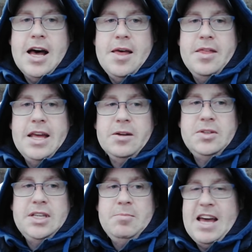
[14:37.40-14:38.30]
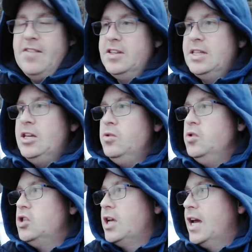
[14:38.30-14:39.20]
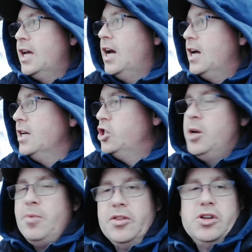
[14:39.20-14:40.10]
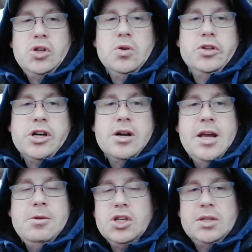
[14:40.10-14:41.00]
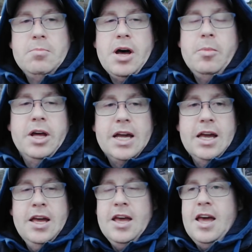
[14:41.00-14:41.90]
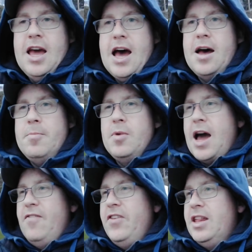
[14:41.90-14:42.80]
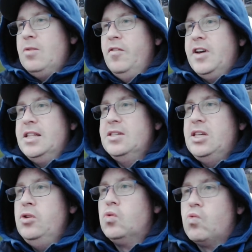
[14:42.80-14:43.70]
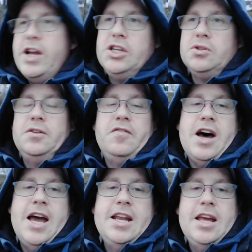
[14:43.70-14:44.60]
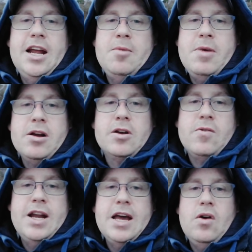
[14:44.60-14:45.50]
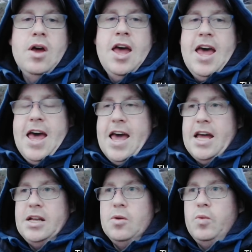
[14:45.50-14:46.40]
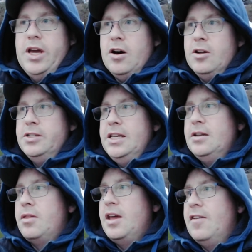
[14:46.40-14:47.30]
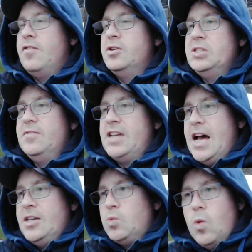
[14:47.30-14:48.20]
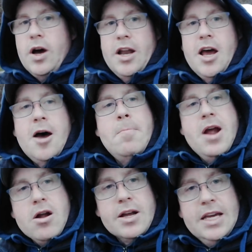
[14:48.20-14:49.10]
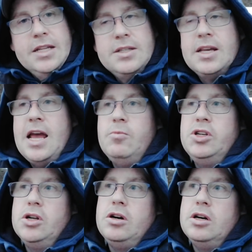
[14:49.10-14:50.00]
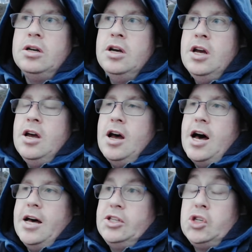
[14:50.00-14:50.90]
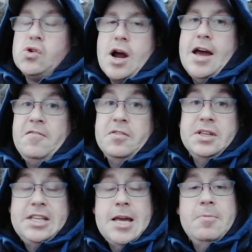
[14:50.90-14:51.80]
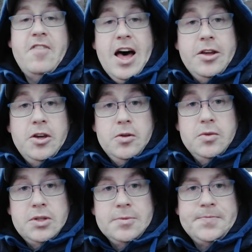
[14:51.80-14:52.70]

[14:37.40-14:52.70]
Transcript: They don't seem to have this huge, like, chip on their shoulder and just in public. I feel like we've got this huge racial divide in America right now, and we all need to think of ourselves as one, Americans, and we should all strive for the same values.